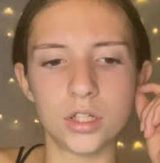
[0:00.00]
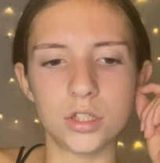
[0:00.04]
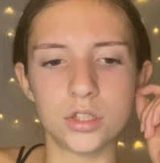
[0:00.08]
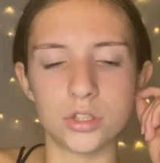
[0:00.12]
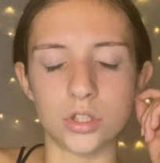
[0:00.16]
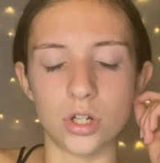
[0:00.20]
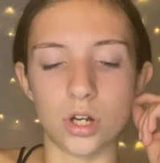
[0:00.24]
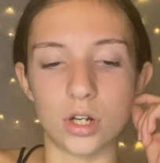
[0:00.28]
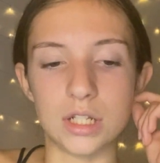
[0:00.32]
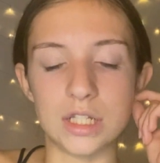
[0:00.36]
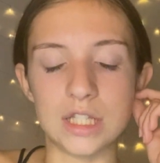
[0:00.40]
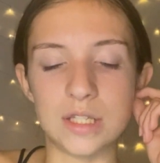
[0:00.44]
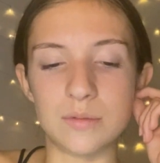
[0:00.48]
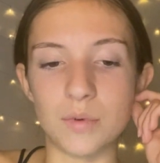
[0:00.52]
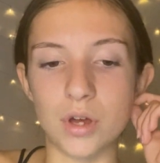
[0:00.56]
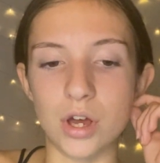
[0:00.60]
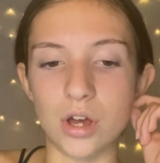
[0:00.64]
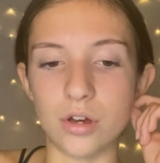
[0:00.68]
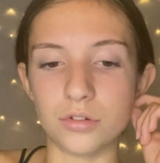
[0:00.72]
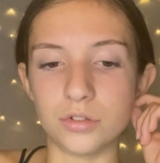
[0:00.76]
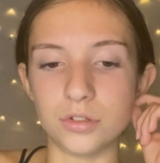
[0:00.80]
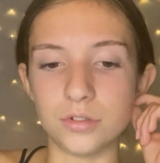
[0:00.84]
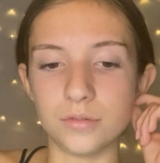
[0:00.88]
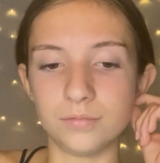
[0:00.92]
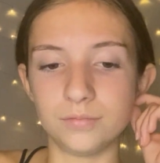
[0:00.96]
Charlie
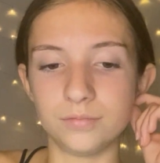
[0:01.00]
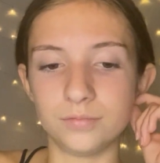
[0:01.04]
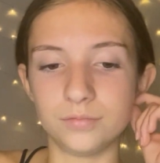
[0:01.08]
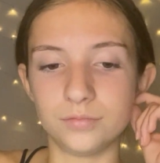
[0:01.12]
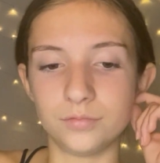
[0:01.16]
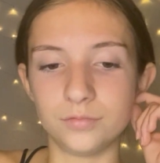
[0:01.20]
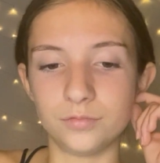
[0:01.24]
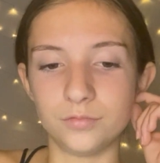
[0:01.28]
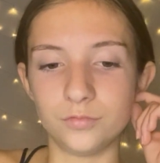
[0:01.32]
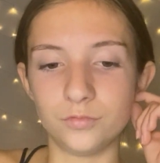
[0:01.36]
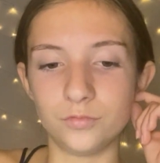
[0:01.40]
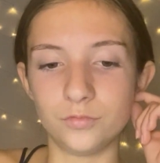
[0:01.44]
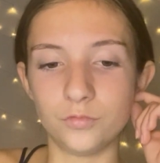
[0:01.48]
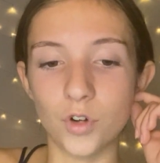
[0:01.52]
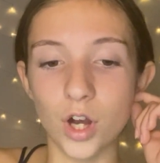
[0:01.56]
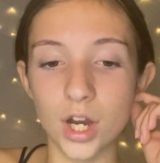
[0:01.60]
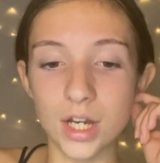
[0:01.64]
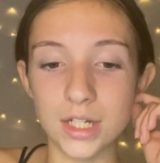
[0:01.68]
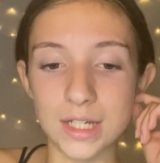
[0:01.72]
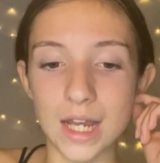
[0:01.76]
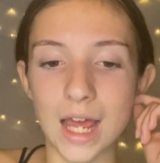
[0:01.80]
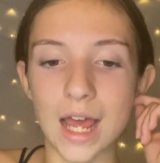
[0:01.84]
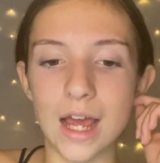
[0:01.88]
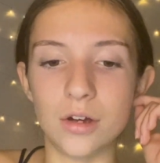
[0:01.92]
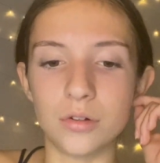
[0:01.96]
smiled.
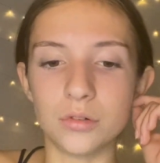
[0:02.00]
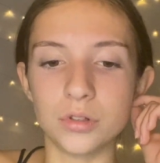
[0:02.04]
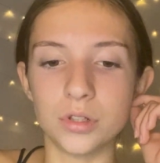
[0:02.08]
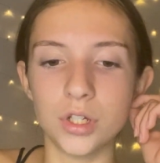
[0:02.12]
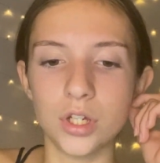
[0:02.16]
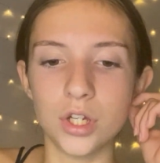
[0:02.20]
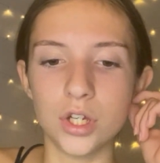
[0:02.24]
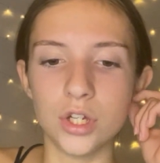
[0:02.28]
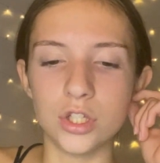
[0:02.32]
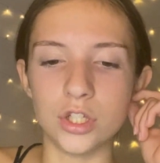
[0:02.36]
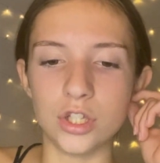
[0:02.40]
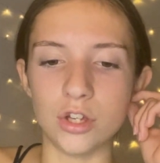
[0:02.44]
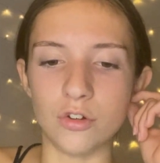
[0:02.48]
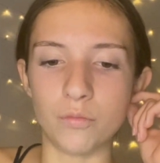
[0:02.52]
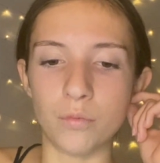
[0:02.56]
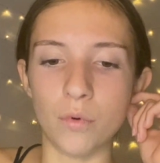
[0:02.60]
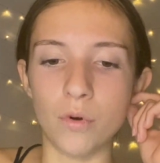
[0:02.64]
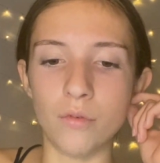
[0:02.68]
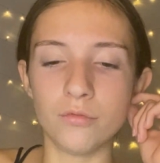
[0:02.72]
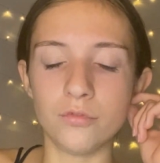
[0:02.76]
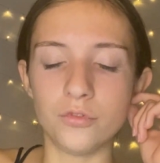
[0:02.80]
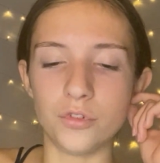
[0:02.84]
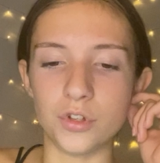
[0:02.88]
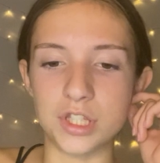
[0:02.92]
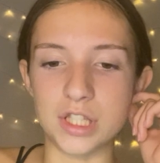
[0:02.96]
Right now, you have
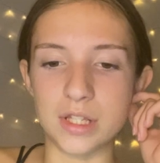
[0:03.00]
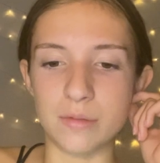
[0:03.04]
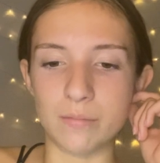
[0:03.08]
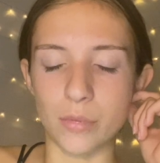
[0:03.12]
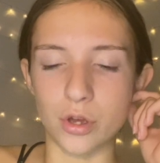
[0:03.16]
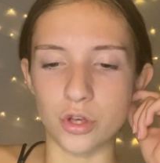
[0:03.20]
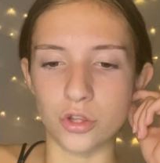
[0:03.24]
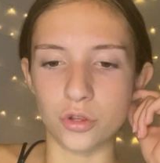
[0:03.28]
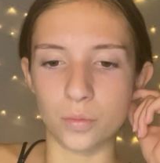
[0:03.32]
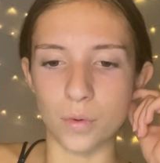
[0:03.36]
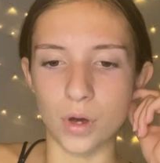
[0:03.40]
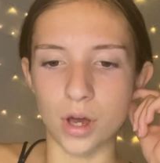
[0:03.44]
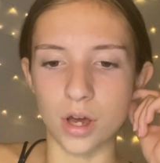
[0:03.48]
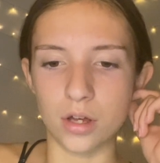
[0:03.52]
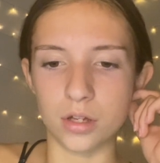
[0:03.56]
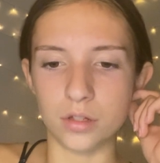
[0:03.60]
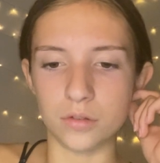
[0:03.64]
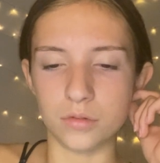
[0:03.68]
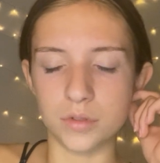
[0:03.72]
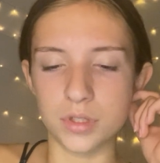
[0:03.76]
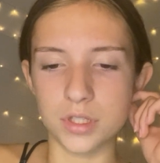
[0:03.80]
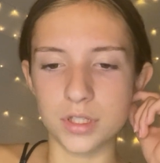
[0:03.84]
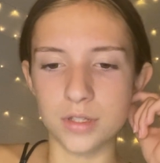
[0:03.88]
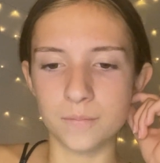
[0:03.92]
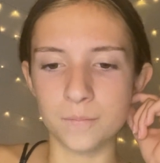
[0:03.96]
one foot in both
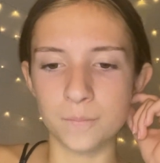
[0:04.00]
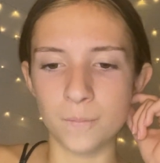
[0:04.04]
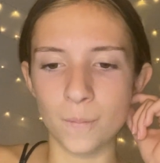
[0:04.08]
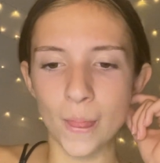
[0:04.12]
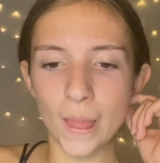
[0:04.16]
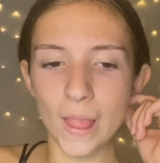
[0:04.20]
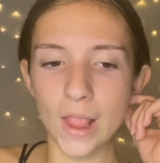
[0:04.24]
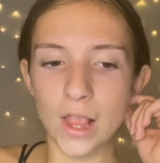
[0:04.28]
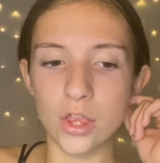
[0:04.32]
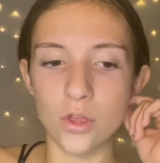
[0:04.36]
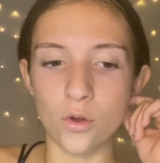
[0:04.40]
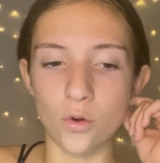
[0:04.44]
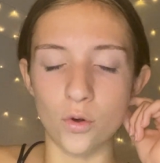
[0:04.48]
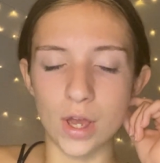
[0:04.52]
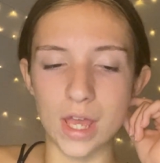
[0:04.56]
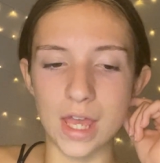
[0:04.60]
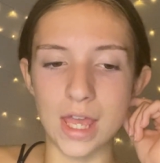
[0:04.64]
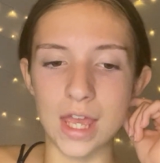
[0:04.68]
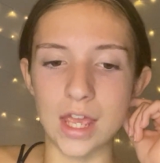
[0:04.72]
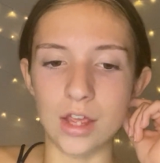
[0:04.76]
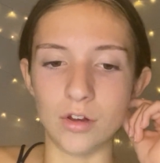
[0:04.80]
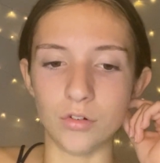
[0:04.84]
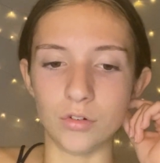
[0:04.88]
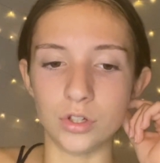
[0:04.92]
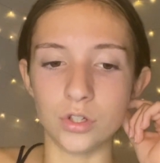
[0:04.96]
worlds. You're
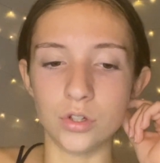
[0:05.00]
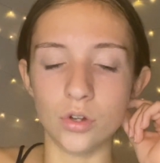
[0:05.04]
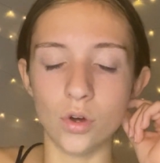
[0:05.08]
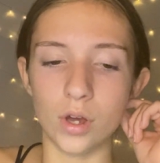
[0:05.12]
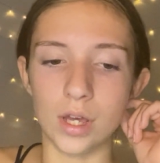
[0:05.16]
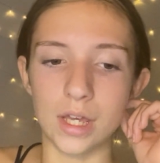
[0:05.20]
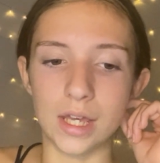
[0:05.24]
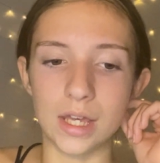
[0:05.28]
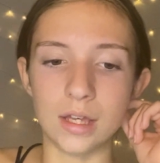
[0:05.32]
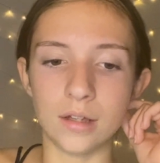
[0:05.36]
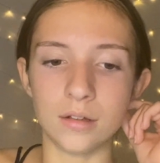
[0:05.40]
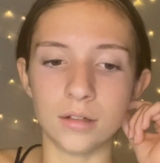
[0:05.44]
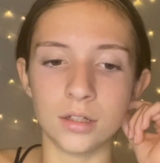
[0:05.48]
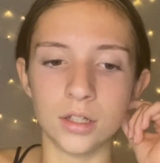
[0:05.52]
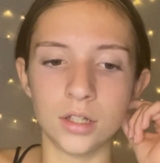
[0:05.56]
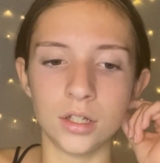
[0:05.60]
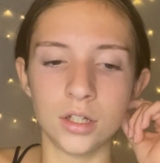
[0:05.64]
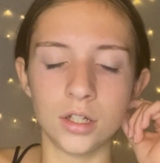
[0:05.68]
here and not here.